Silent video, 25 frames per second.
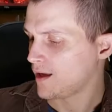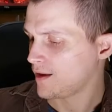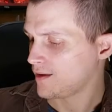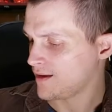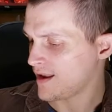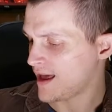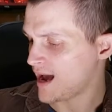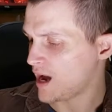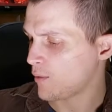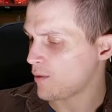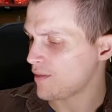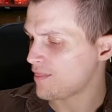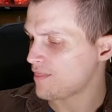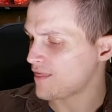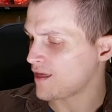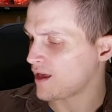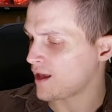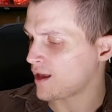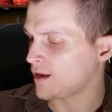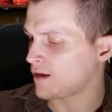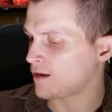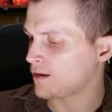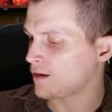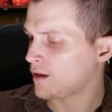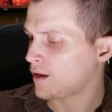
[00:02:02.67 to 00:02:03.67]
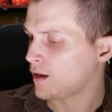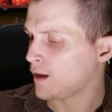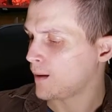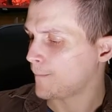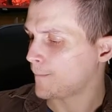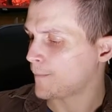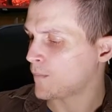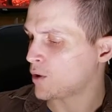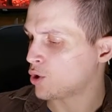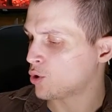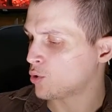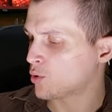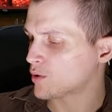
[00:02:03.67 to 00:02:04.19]
Now and then,
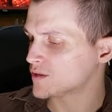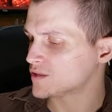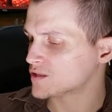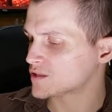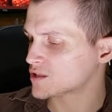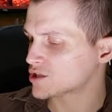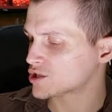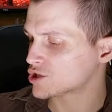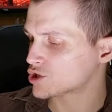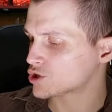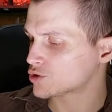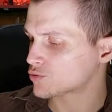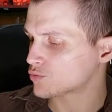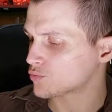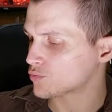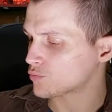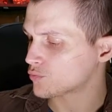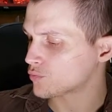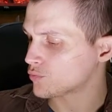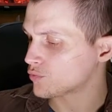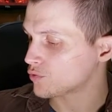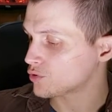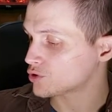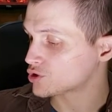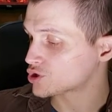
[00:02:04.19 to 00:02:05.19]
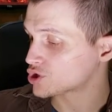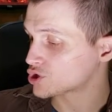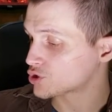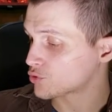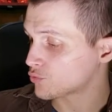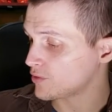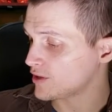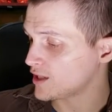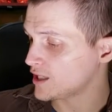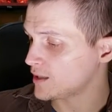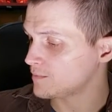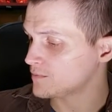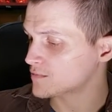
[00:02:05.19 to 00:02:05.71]
Merwin's
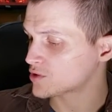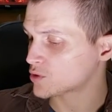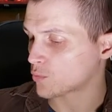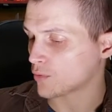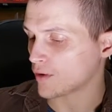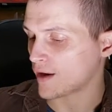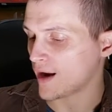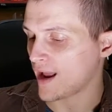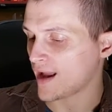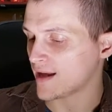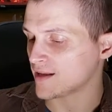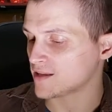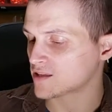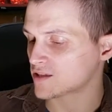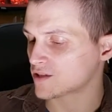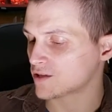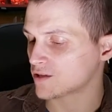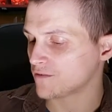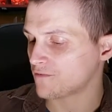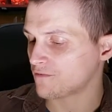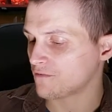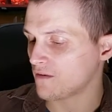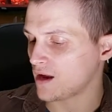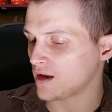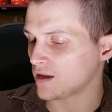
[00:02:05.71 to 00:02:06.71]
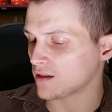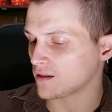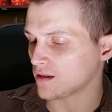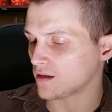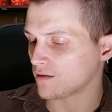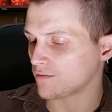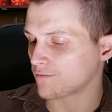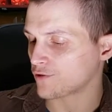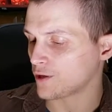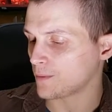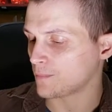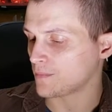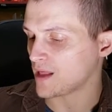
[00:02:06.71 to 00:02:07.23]
screams were answered faintly
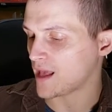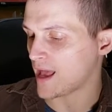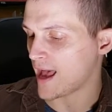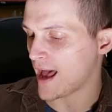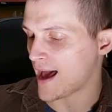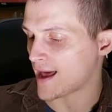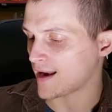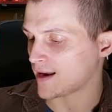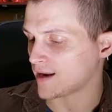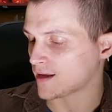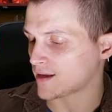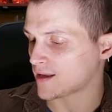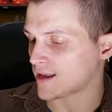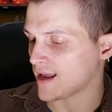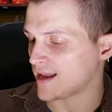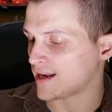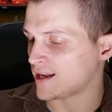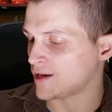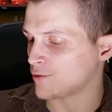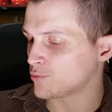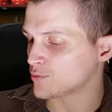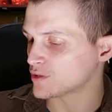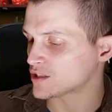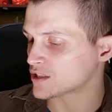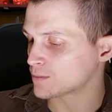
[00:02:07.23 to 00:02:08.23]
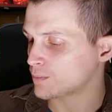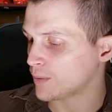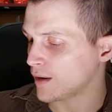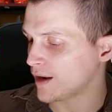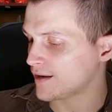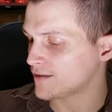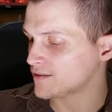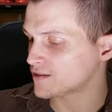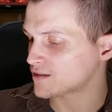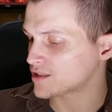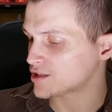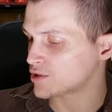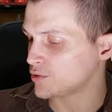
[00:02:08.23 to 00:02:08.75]
from the attic, and in
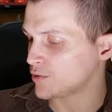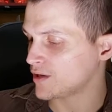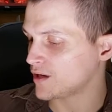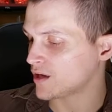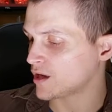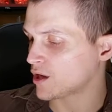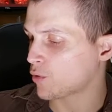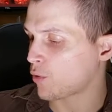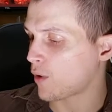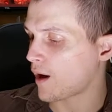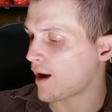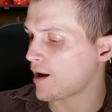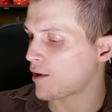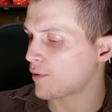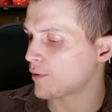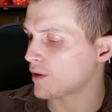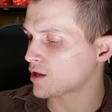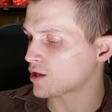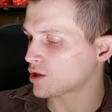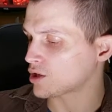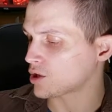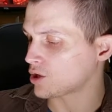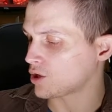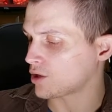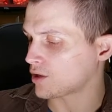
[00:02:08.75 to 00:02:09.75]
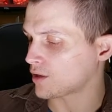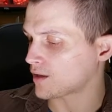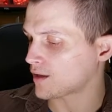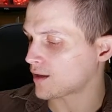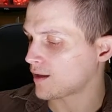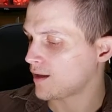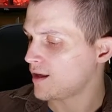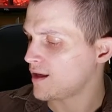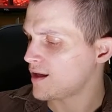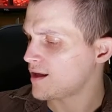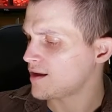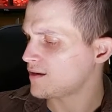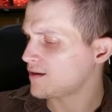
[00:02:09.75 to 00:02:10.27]
response to an inquiring look,
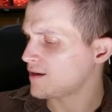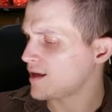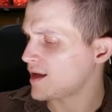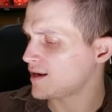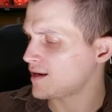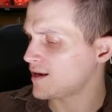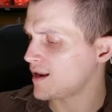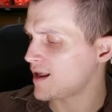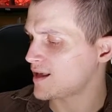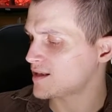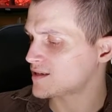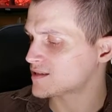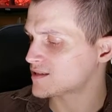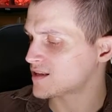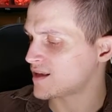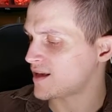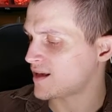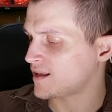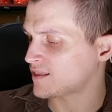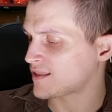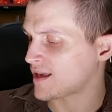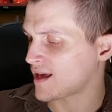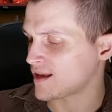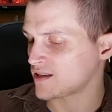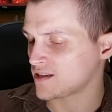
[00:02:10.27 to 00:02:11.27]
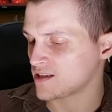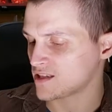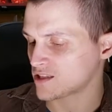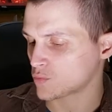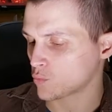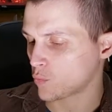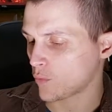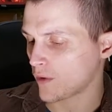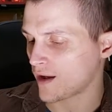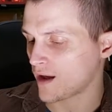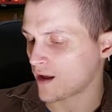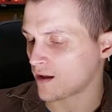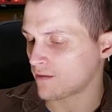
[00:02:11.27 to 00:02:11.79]
Nene said that his
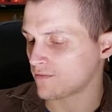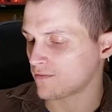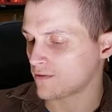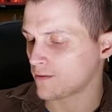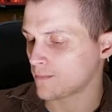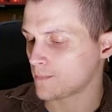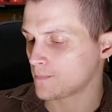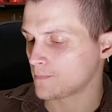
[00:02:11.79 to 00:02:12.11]
wife